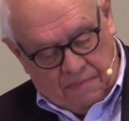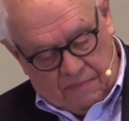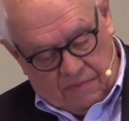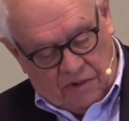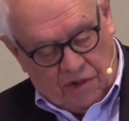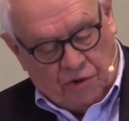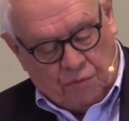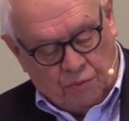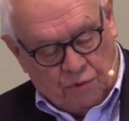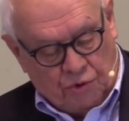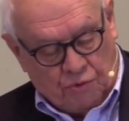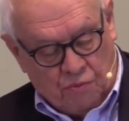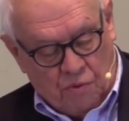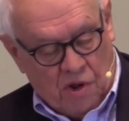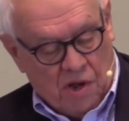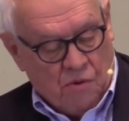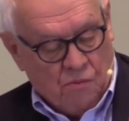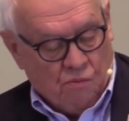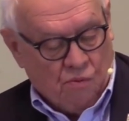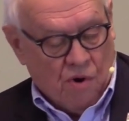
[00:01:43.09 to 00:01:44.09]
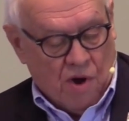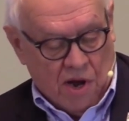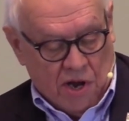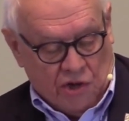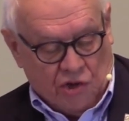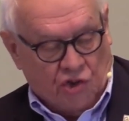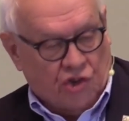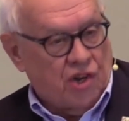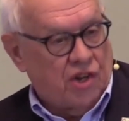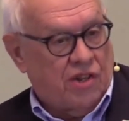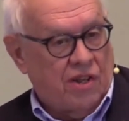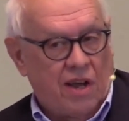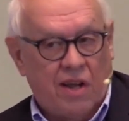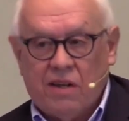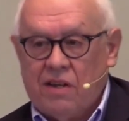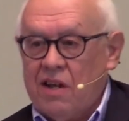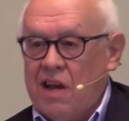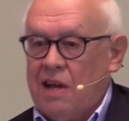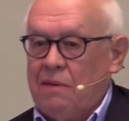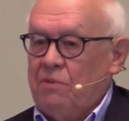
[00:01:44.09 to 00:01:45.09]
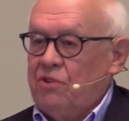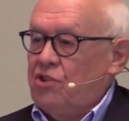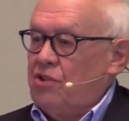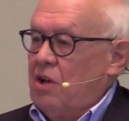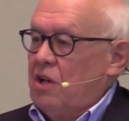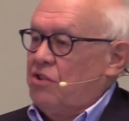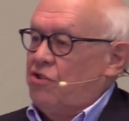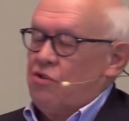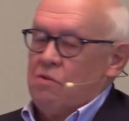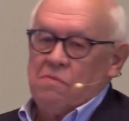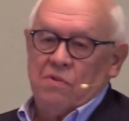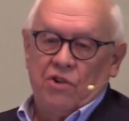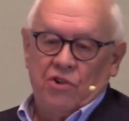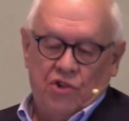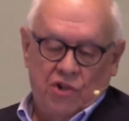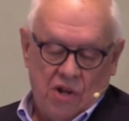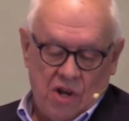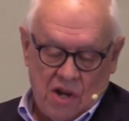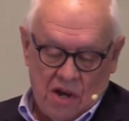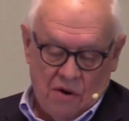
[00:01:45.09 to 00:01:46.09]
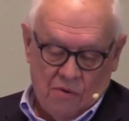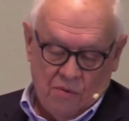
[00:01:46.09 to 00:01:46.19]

This was really raged at that time. It's not so much now.